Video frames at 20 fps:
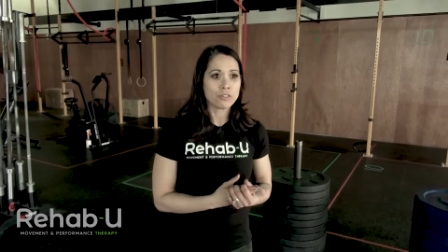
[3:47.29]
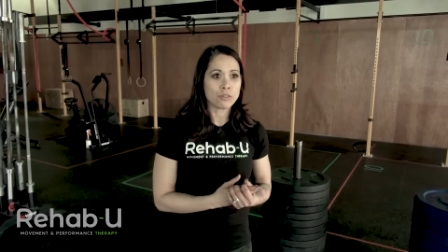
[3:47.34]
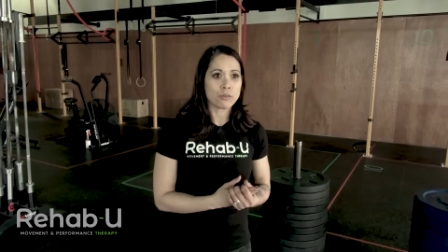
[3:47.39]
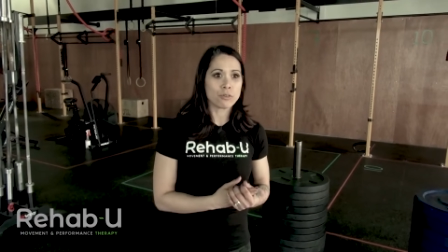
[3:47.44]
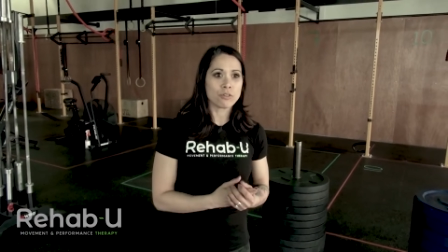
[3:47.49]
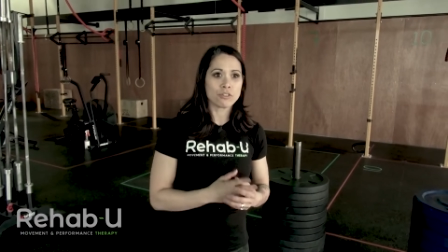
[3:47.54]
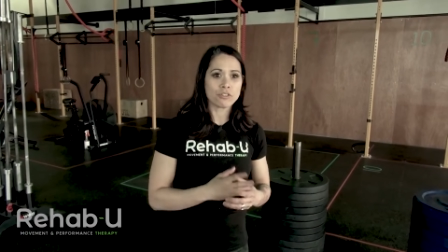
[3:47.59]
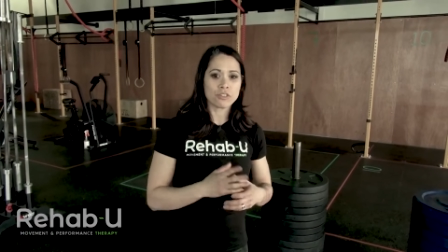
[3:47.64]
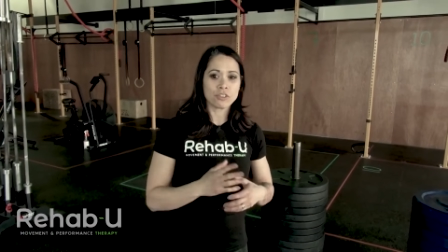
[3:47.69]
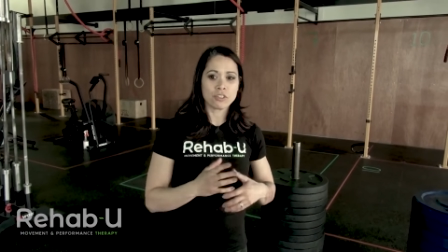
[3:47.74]
So
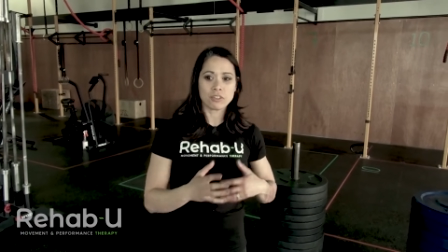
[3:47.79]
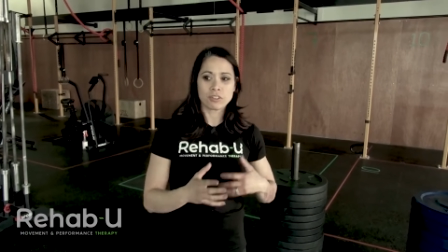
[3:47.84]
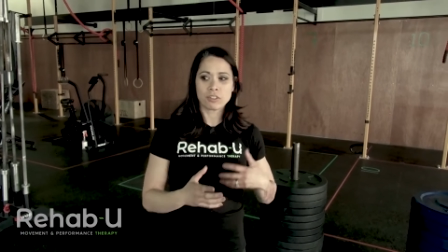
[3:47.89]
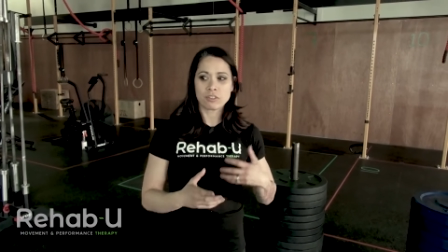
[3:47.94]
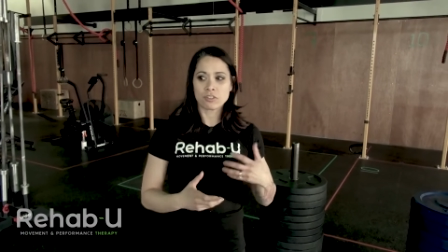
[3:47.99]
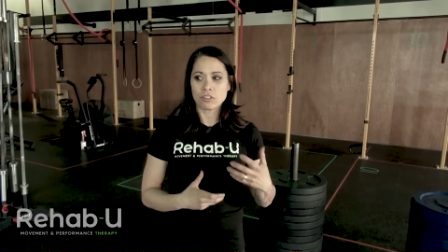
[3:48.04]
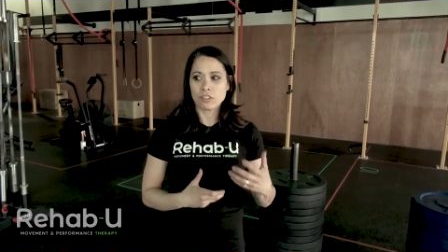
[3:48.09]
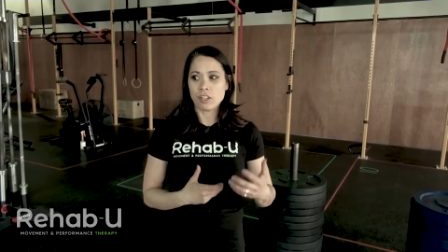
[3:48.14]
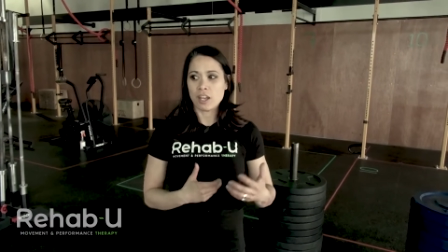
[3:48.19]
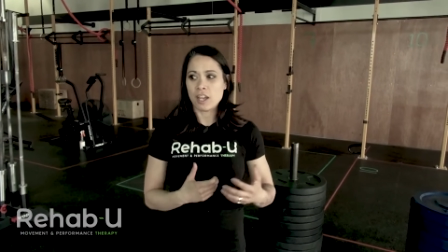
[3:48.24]
there's
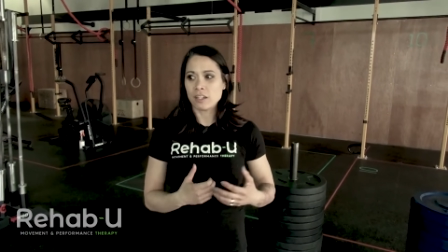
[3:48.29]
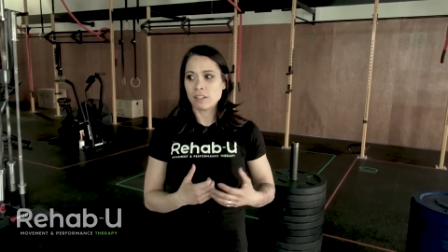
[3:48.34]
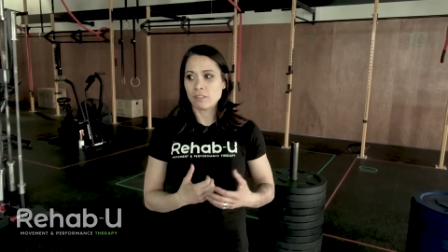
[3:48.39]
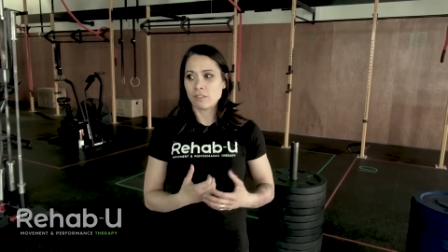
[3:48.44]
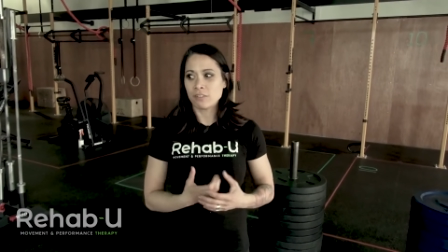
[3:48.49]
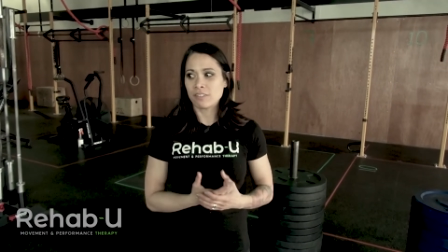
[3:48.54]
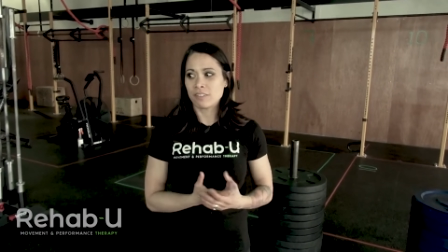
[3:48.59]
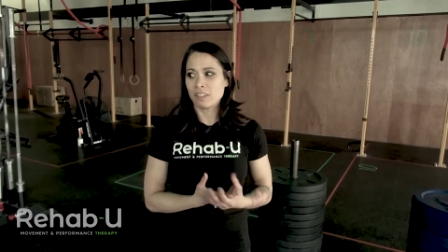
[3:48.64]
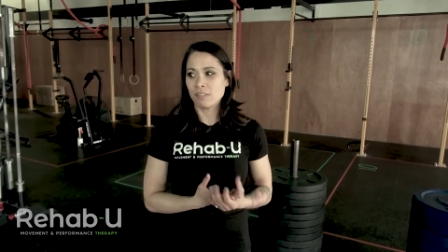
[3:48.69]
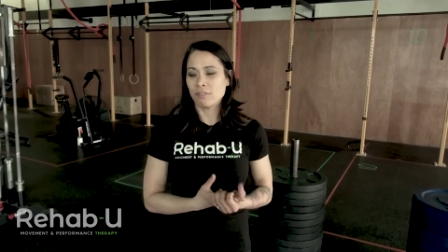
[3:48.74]
a lot
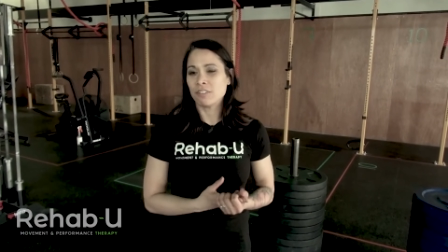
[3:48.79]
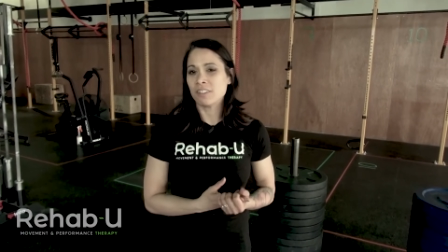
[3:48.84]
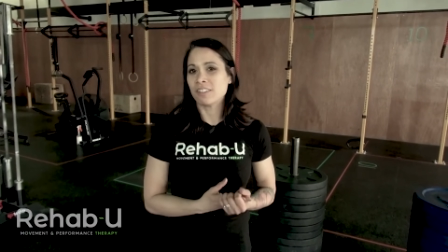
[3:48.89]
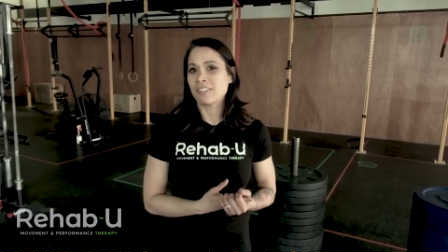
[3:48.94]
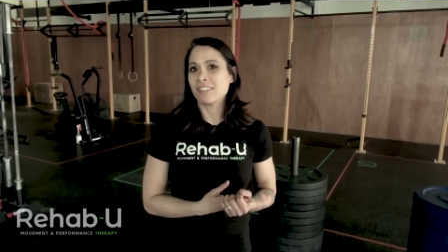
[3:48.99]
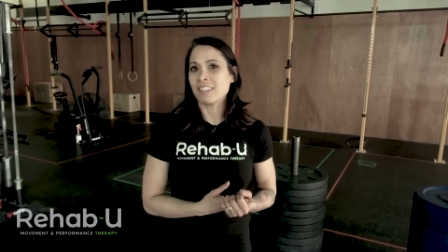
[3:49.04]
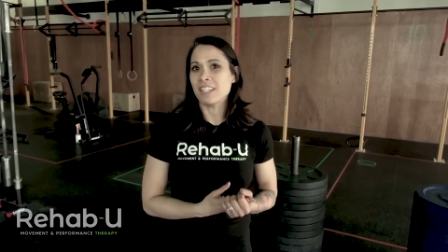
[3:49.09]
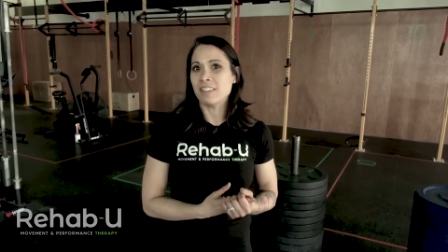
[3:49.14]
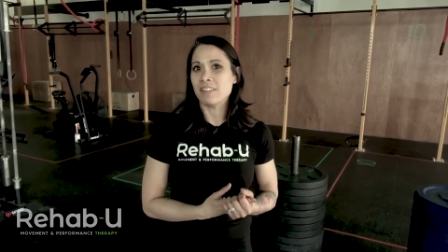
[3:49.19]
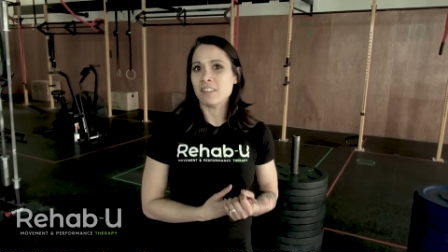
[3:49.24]
of
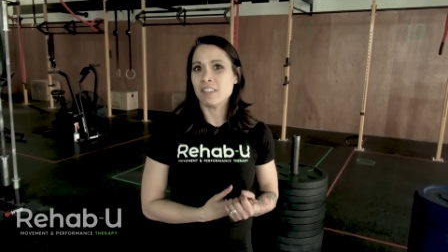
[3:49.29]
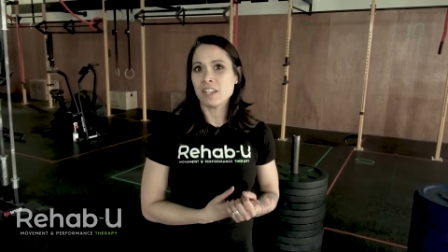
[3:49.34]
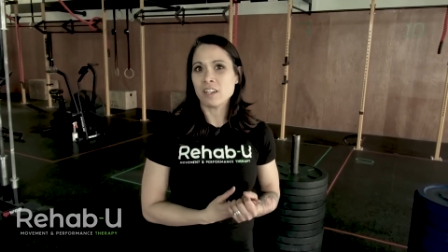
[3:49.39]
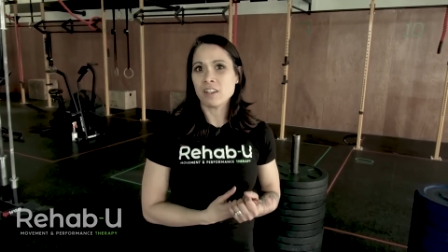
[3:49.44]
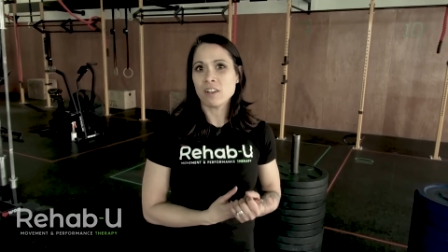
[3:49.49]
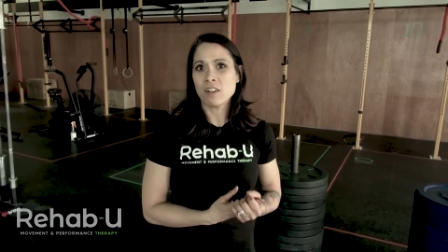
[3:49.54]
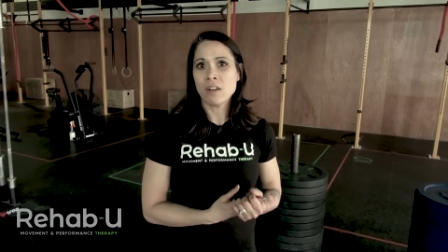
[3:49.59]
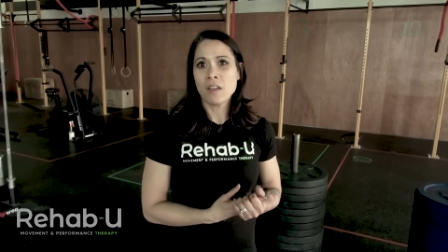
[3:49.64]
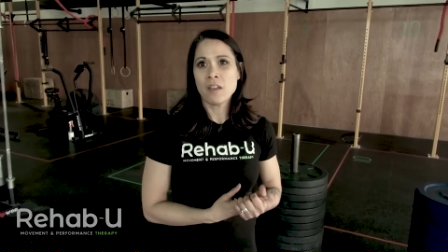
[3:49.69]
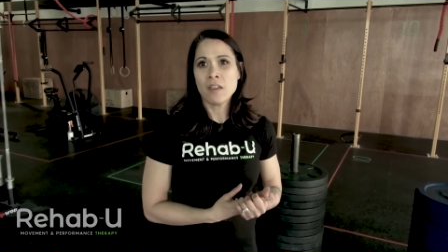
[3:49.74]
stiffness in
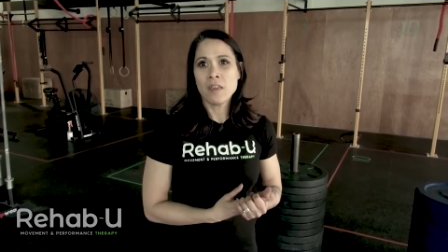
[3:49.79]
there,